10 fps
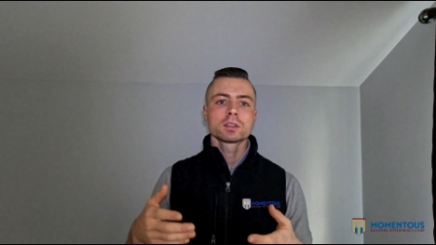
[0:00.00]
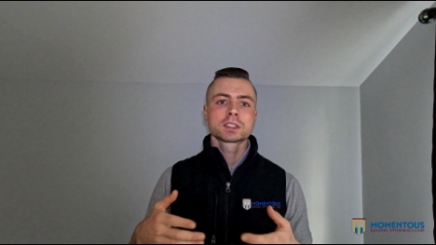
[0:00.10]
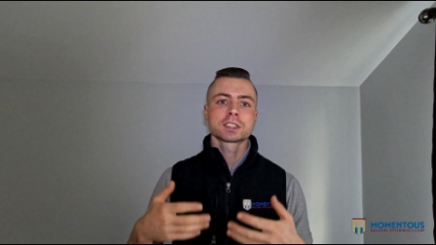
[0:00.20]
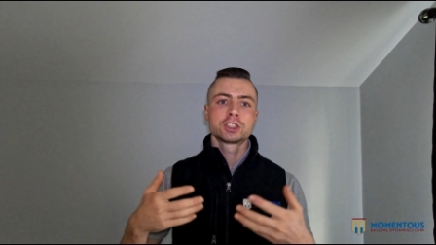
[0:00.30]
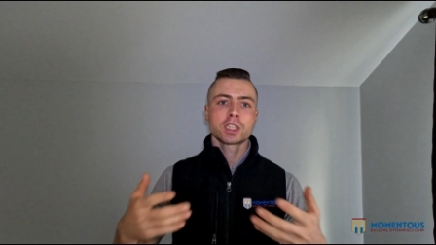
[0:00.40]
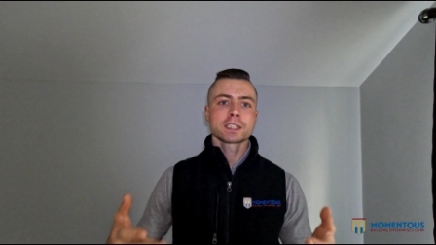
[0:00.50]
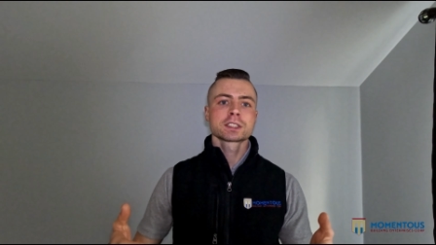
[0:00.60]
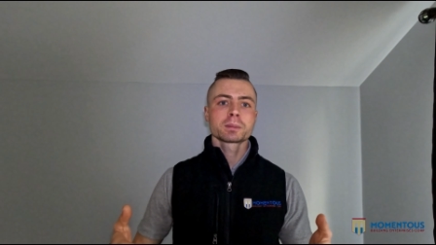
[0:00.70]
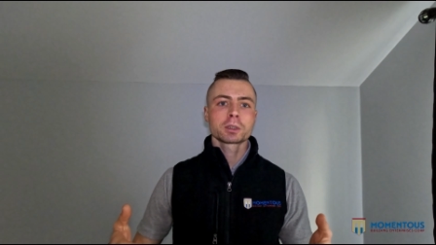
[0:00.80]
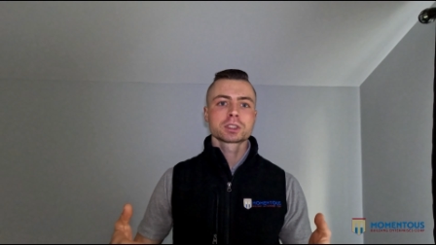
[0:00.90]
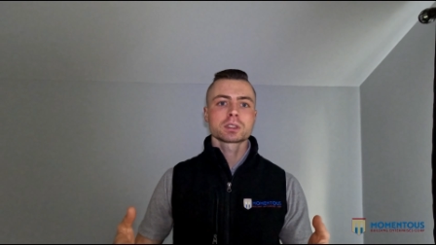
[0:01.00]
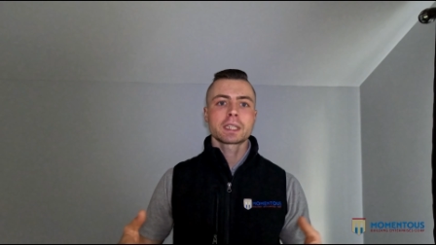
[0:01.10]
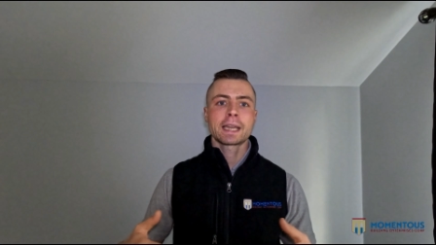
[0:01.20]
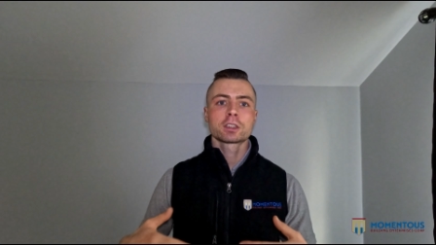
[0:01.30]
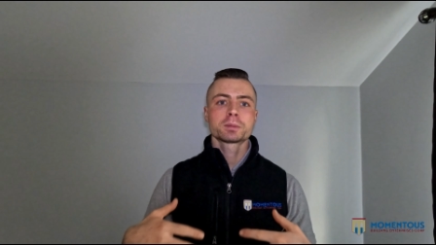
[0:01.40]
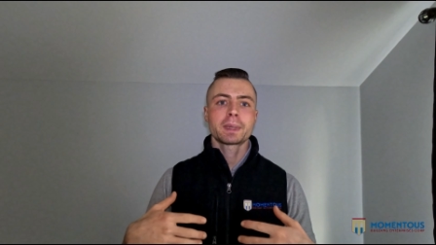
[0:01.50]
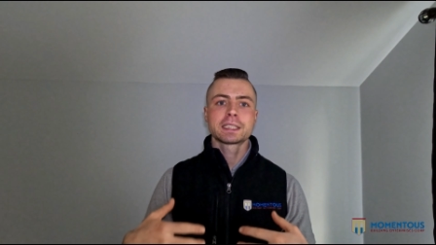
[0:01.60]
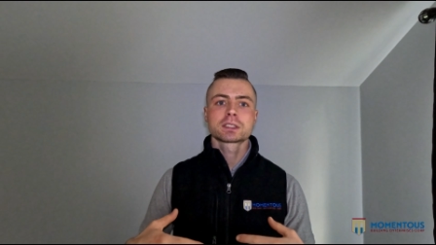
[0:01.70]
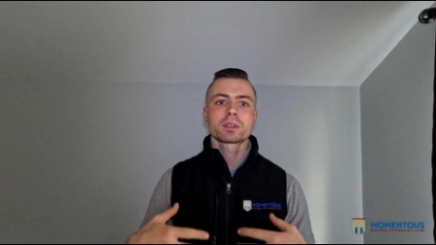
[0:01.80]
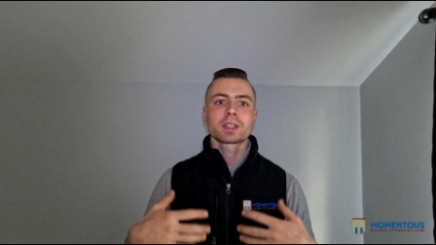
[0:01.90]
suggest a bunch of layouts
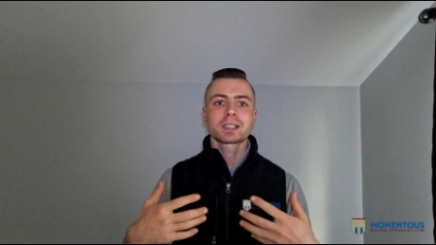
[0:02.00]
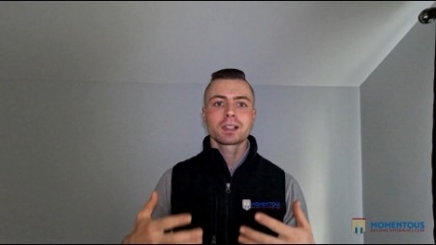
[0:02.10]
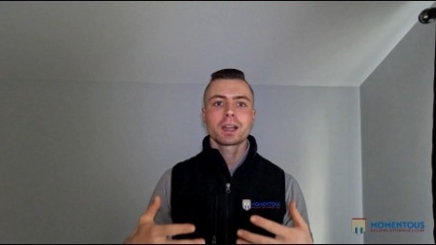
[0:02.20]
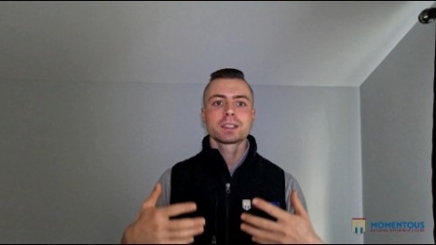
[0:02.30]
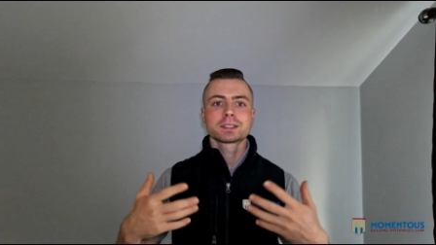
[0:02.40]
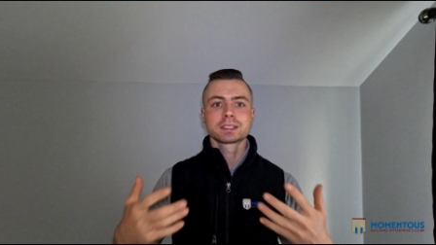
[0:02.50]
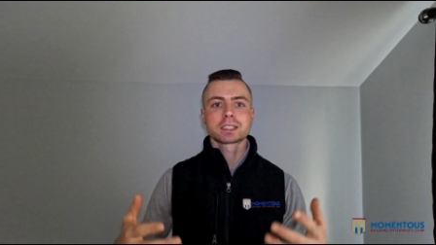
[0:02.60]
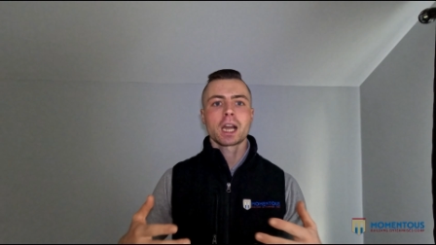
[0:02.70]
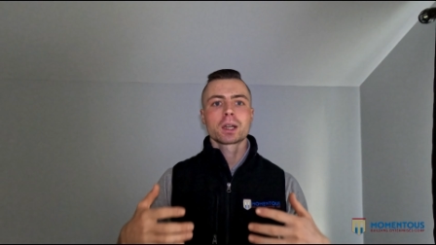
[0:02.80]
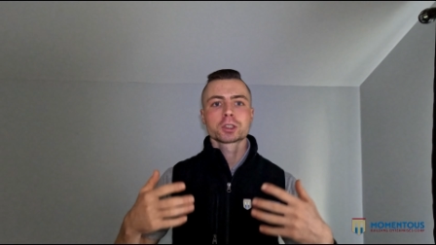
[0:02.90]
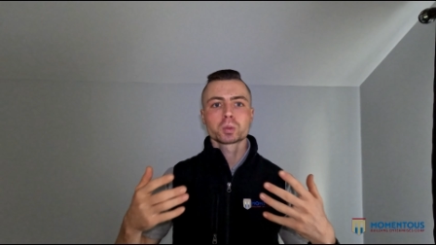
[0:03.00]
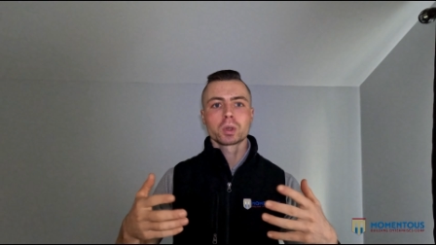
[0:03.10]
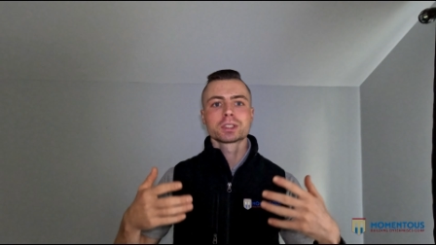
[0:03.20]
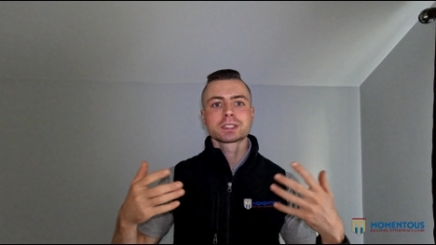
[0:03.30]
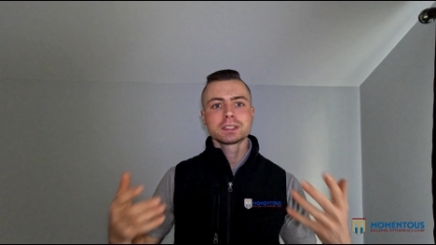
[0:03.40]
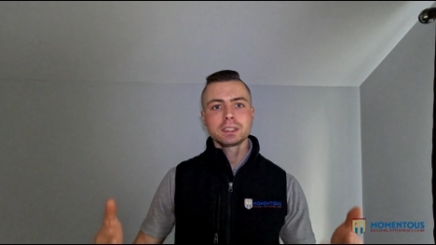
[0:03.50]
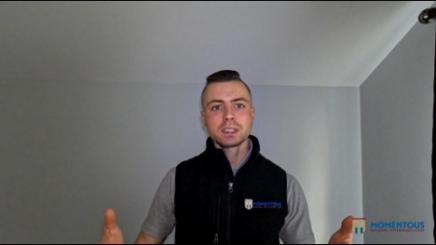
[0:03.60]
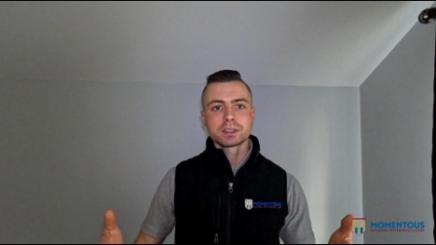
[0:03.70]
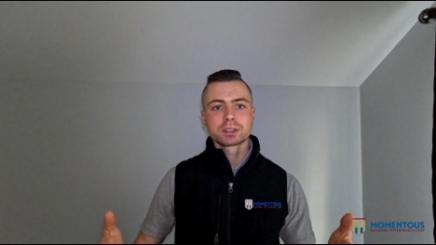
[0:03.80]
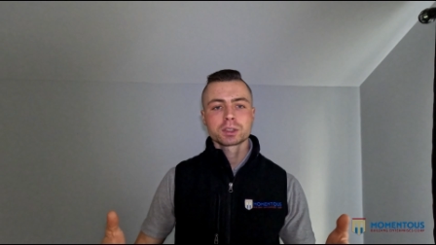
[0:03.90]
based on the client's desires, wants, and
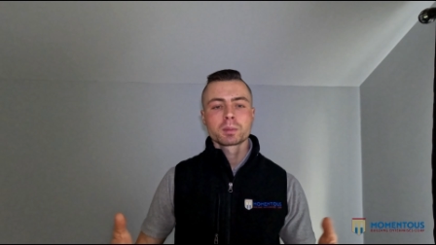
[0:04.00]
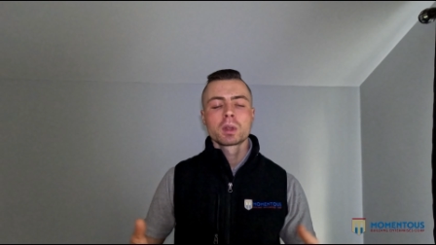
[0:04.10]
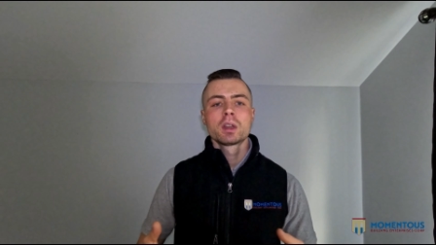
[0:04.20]
needs.